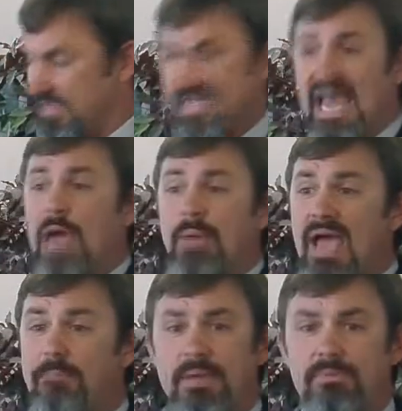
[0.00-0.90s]
Today we
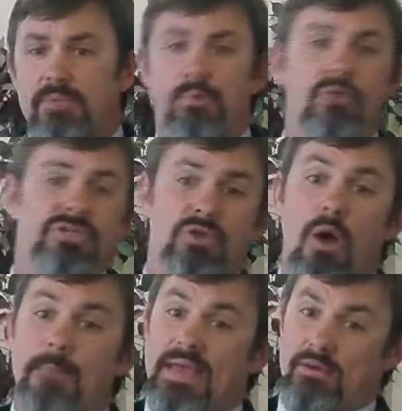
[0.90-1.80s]
have people that boast in
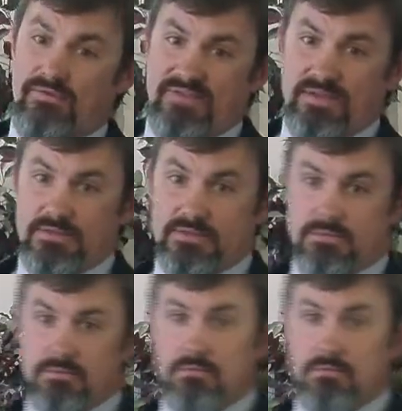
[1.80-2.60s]
all manner of things.